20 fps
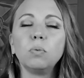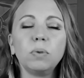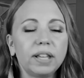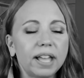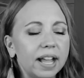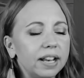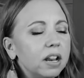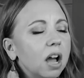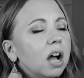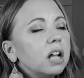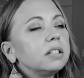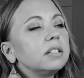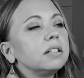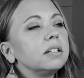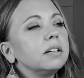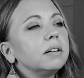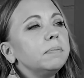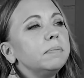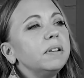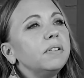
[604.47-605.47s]
we cannot
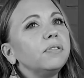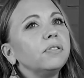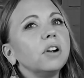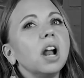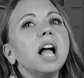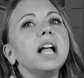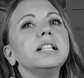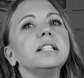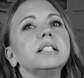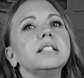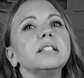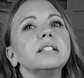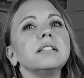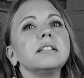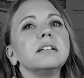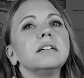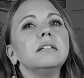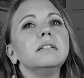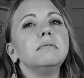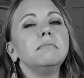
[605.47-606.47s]
be friends.